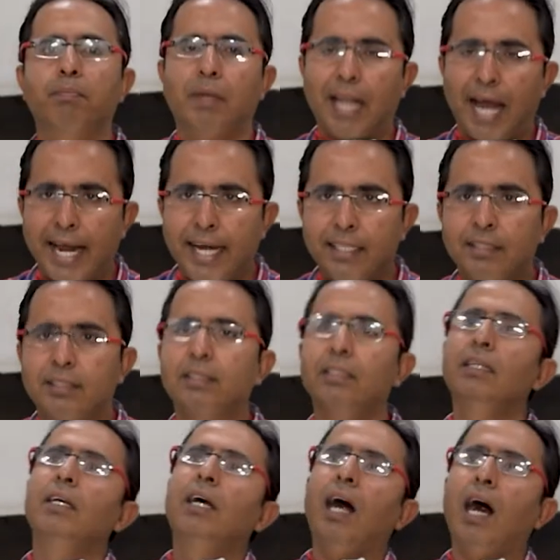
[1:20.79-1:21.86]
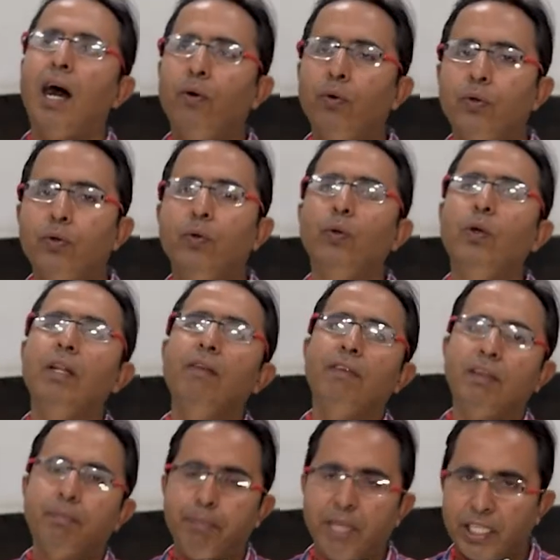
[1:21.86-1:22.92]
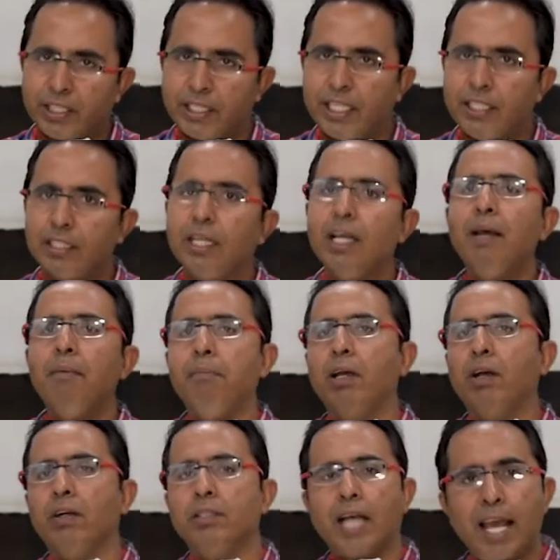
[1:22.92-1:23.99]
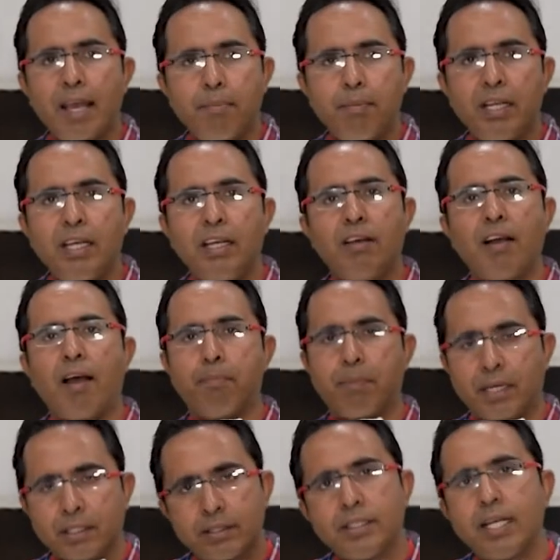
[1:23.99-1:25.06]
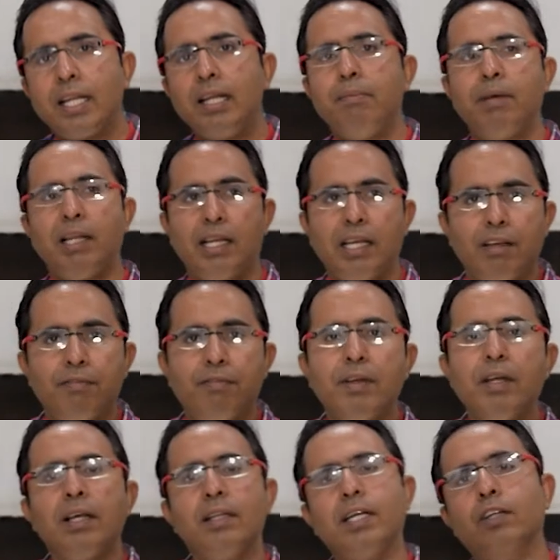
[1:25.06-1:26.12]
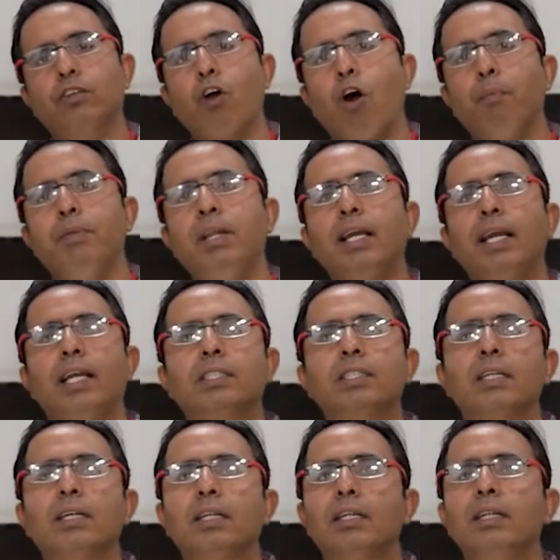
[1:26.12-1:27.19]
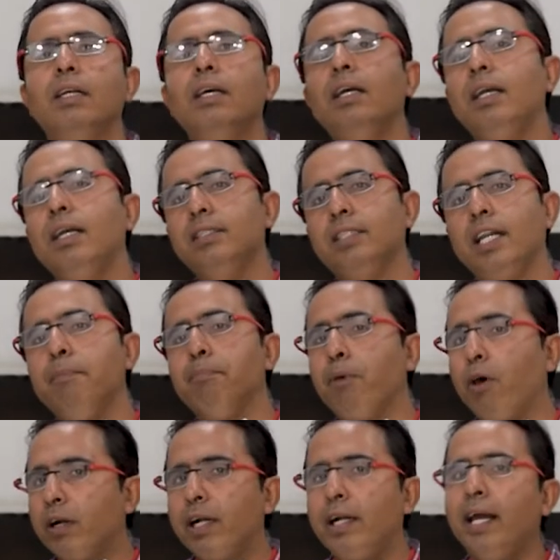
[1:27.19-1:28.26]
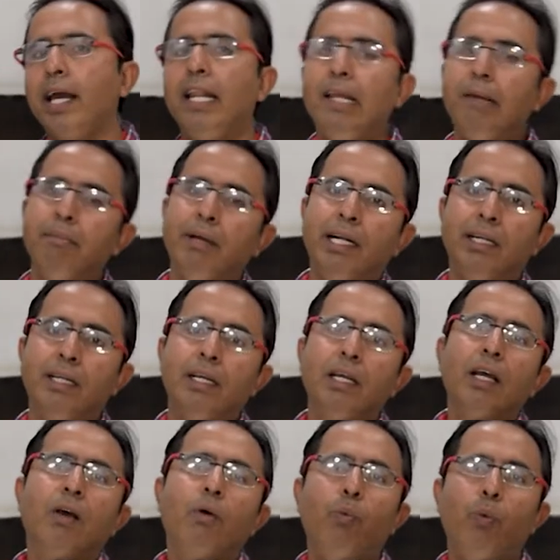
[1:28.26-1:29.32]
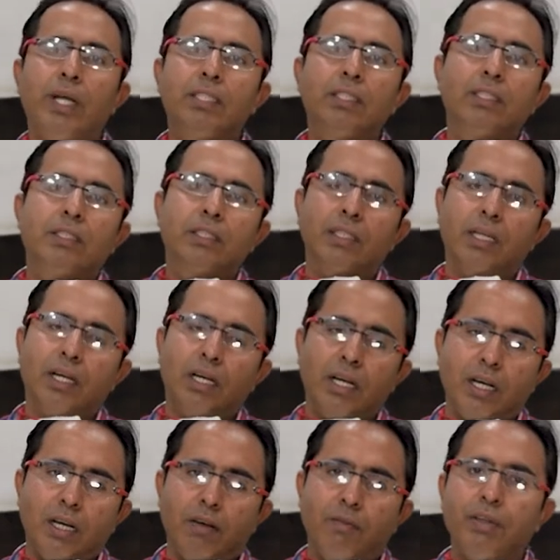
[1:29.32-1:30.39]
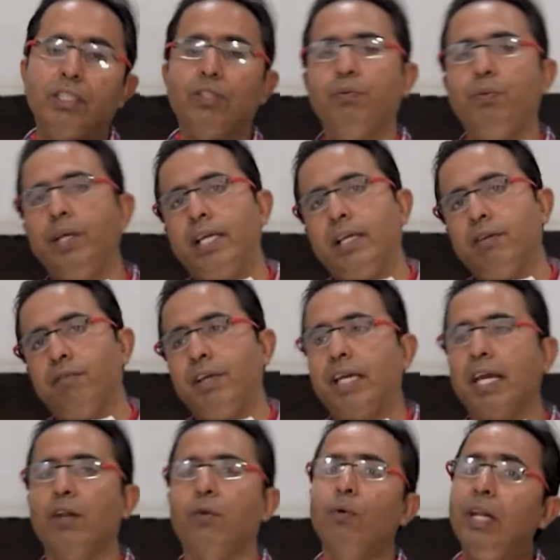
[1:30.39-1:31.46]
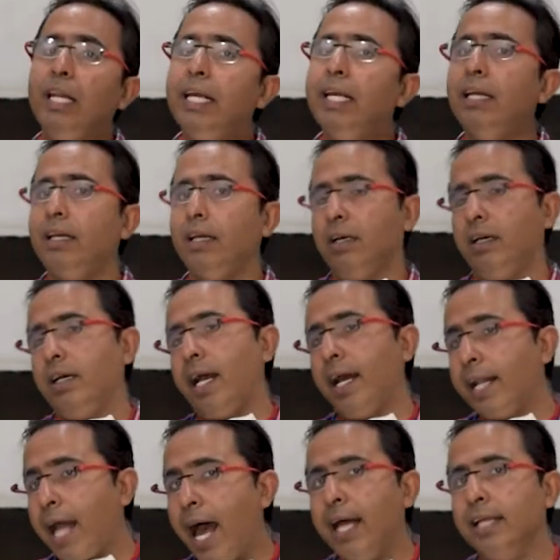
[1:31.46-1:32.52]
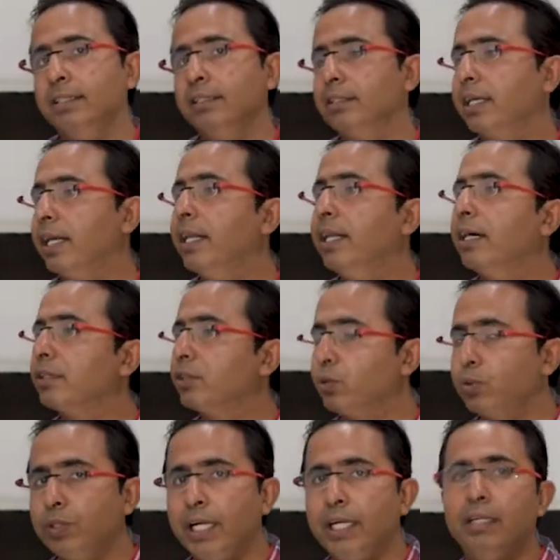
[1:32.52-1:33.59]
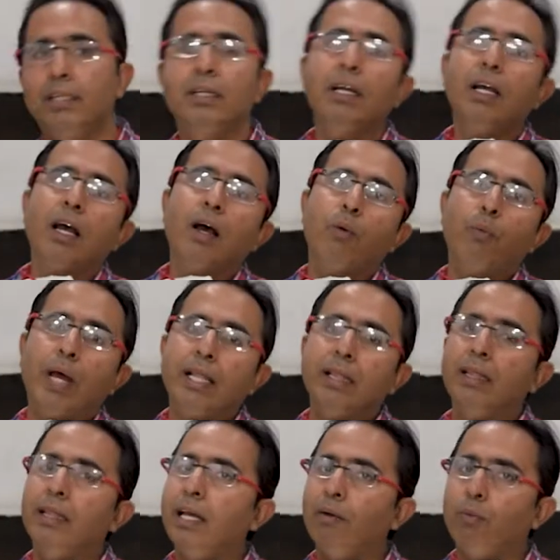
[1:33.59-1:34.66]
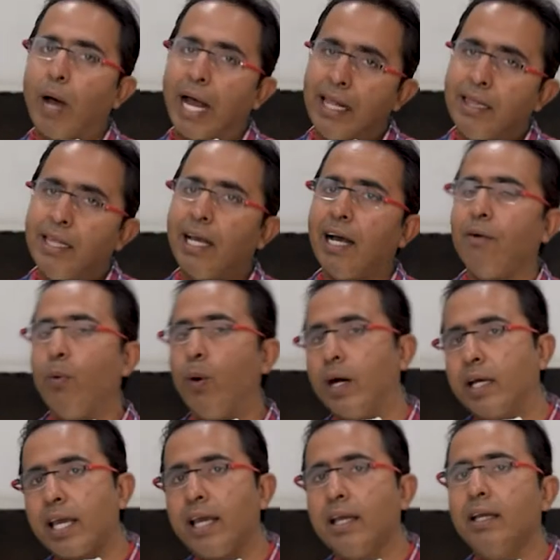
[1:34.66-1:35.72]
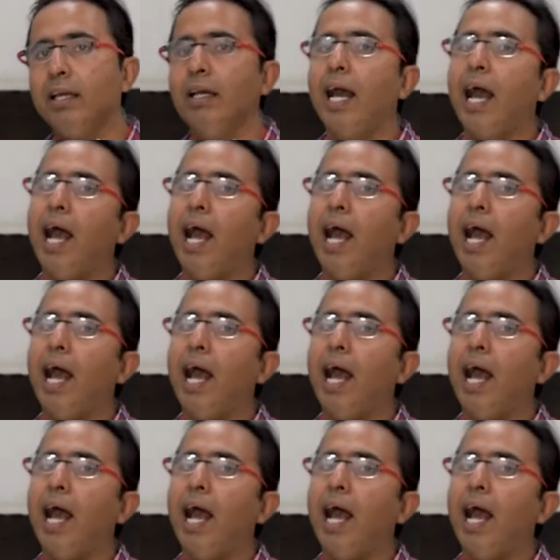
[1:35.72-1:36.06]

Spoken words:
clients, how to deal with patients, because I personally believe that communication is an important element which we can only enhance in a student while they are working,